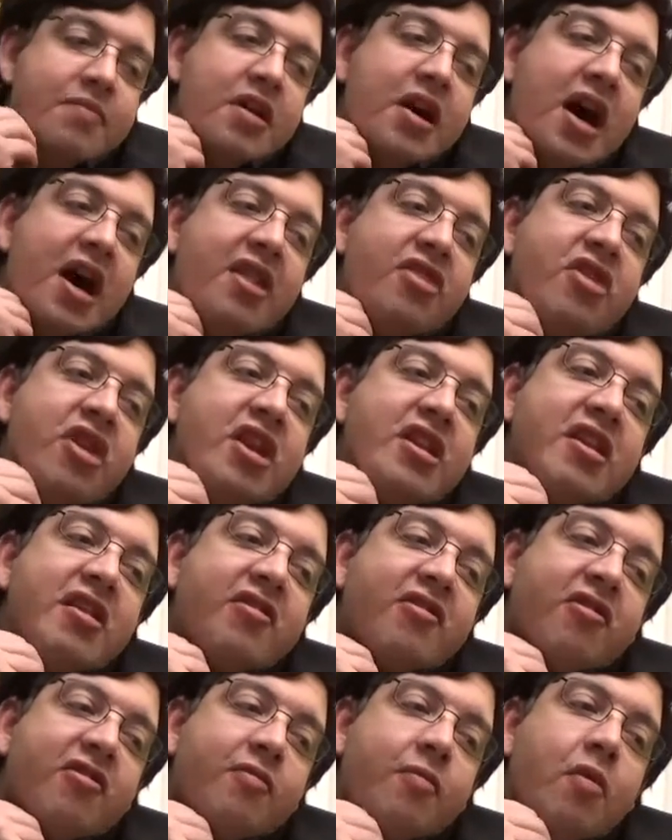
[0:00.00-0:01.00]
I think
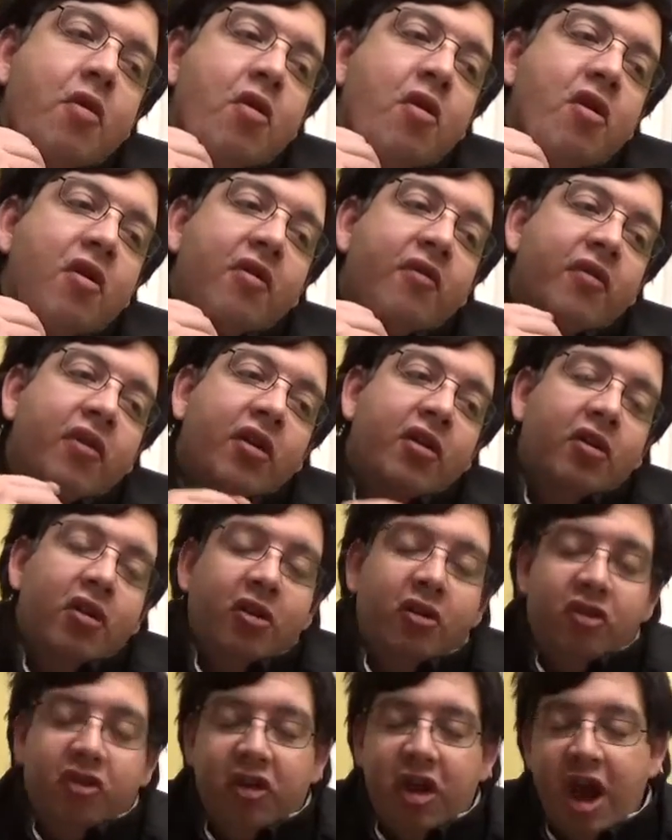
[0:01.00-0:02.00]
this is more of
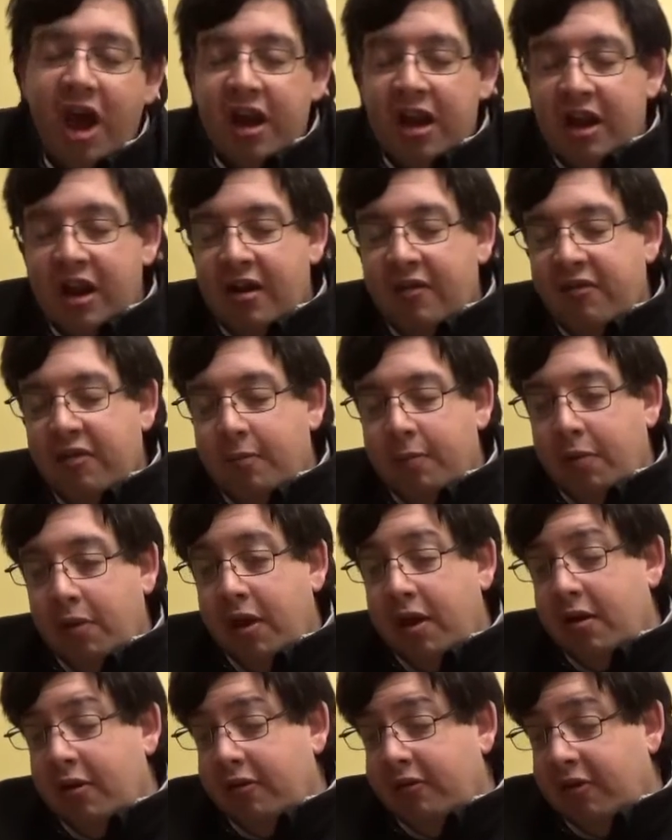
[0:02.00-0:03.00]
a shot at every
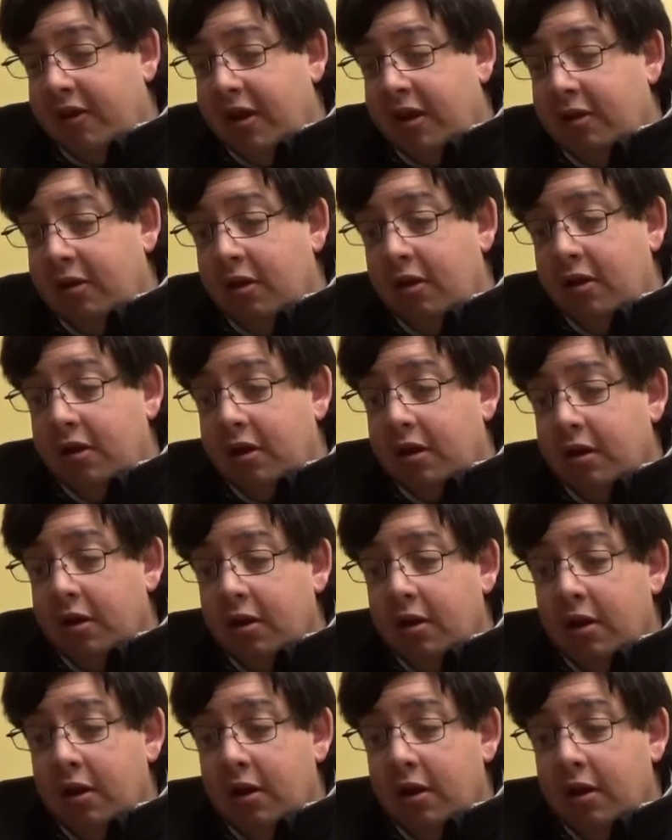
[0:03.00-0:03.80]
player, saying, "Look,